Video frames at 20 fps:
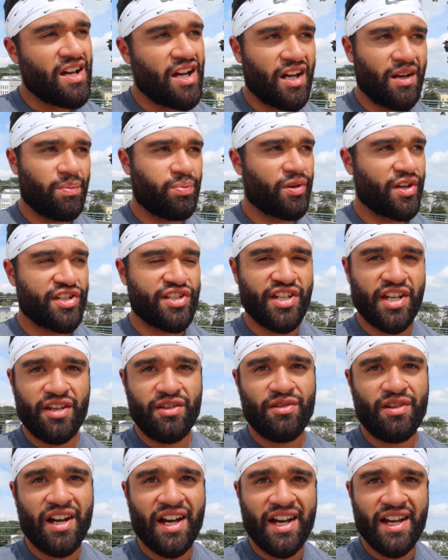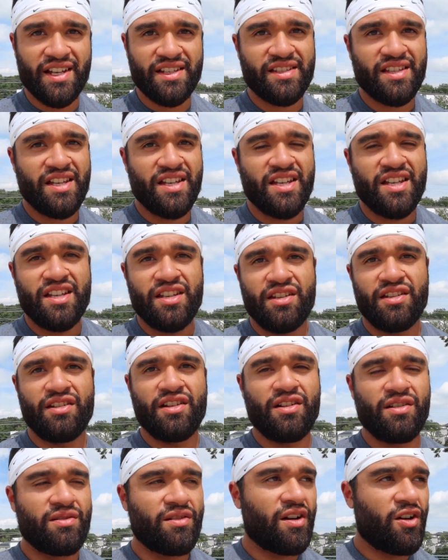I appreciate you guys. You
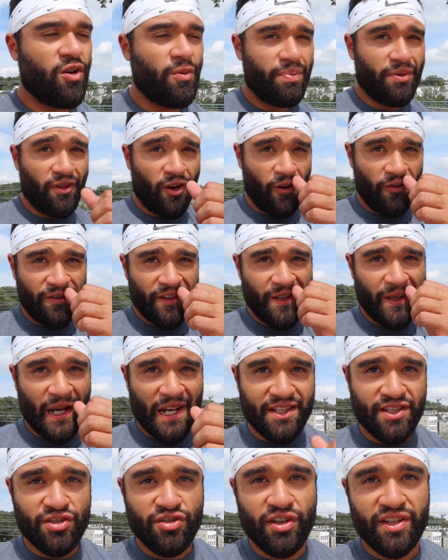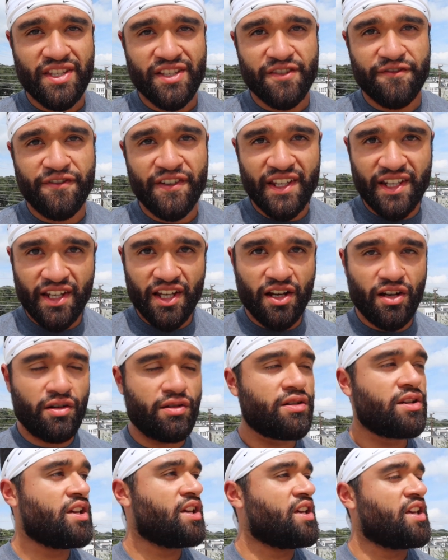know, hope, hopefully you guys enjoyed this
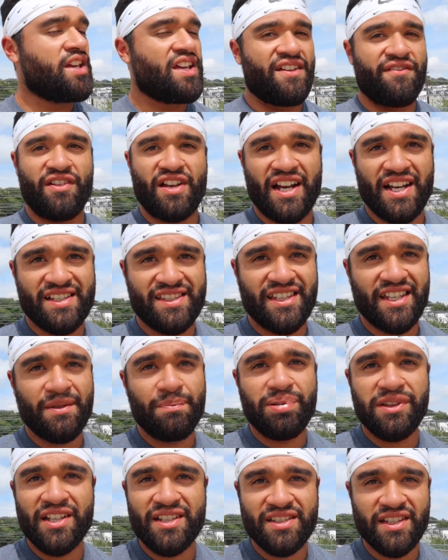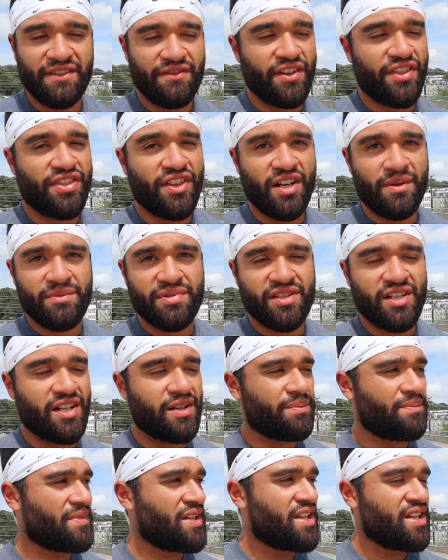video. If you guys did, please leave a thumbs
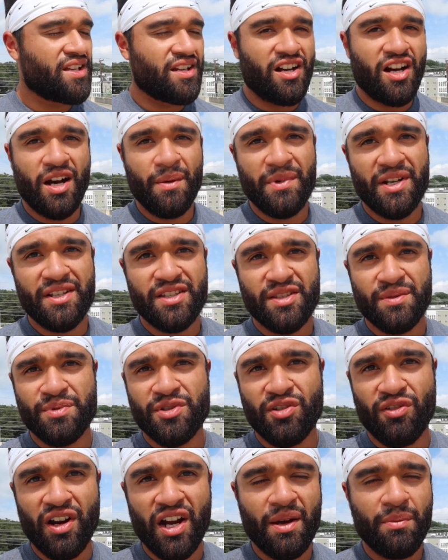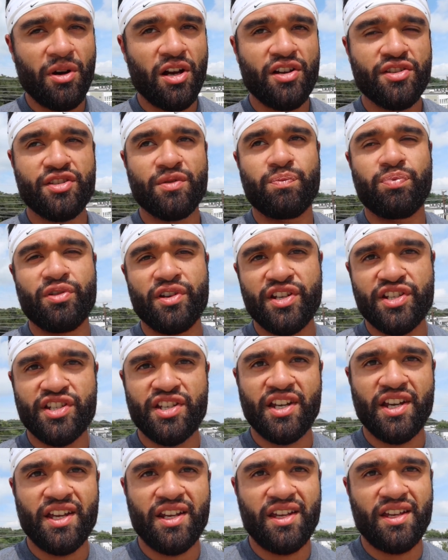up, comment and subscribe. All is
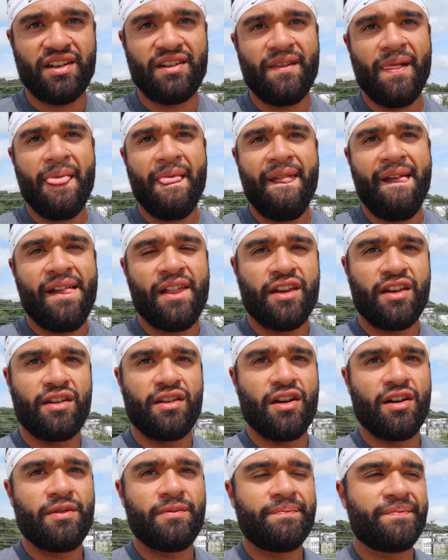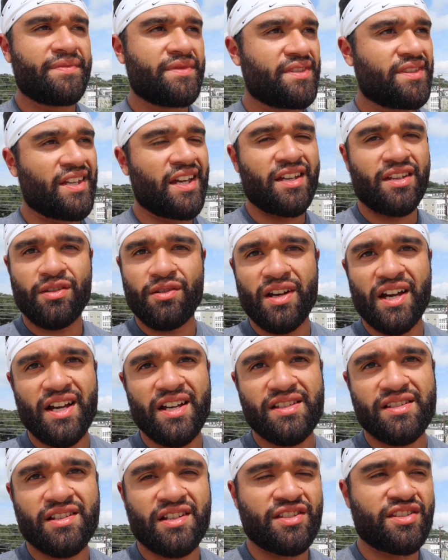appreciated. You know, thank you
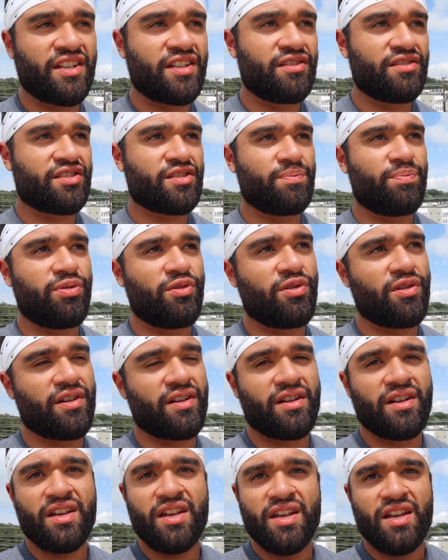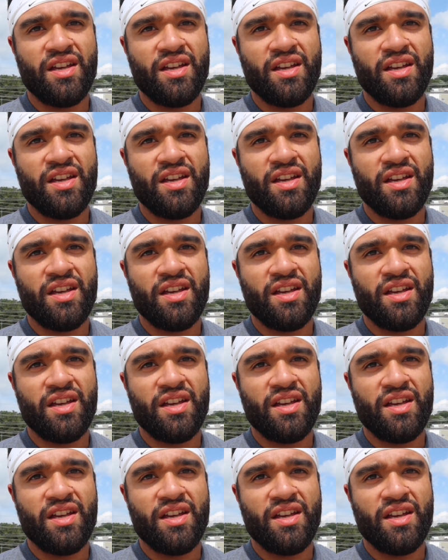guys. Continue to support.